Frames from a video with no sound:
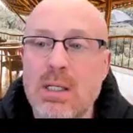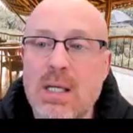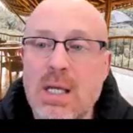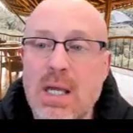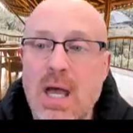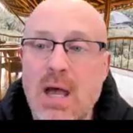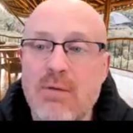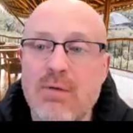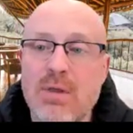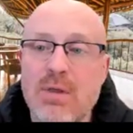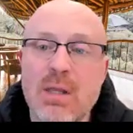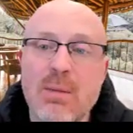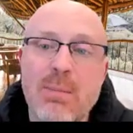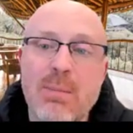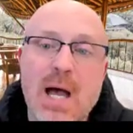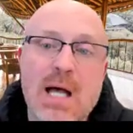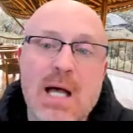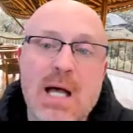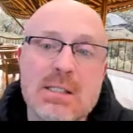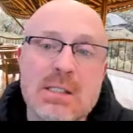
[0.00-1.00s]
have in the
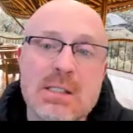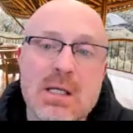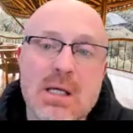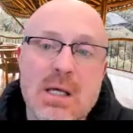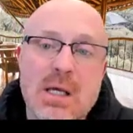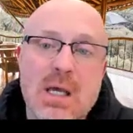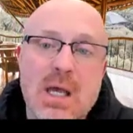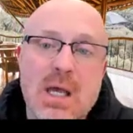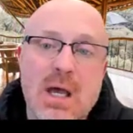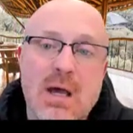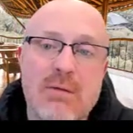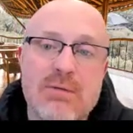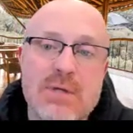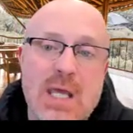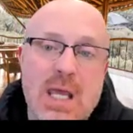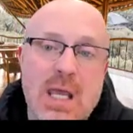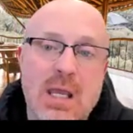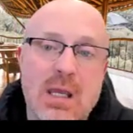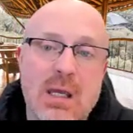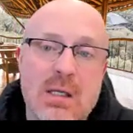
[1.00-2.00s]
past have
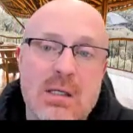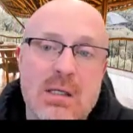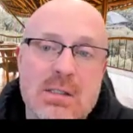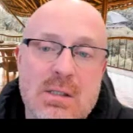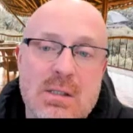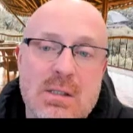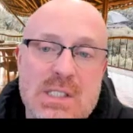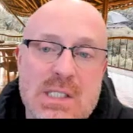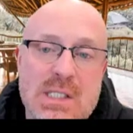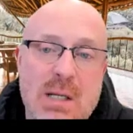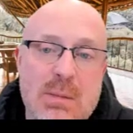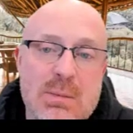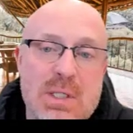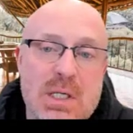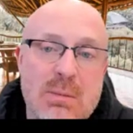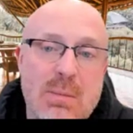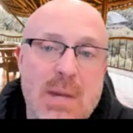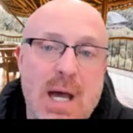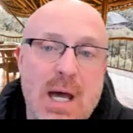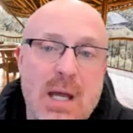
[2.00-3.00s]
taken some
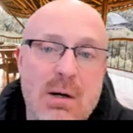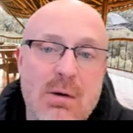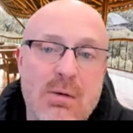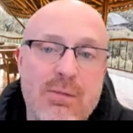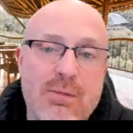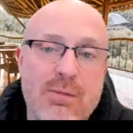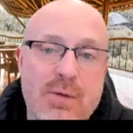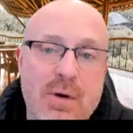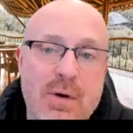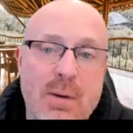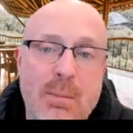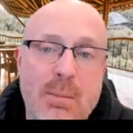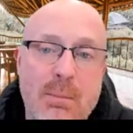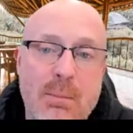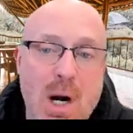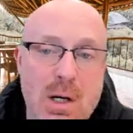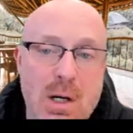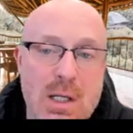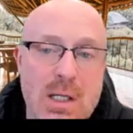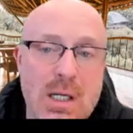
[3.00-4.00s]
subject matter from
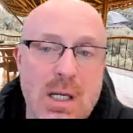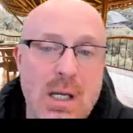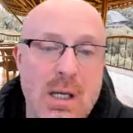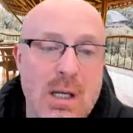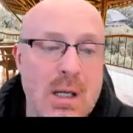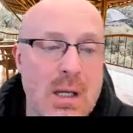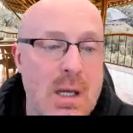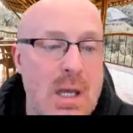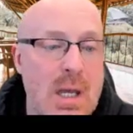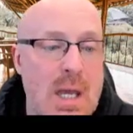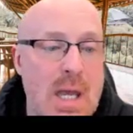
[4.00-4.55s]
marketing,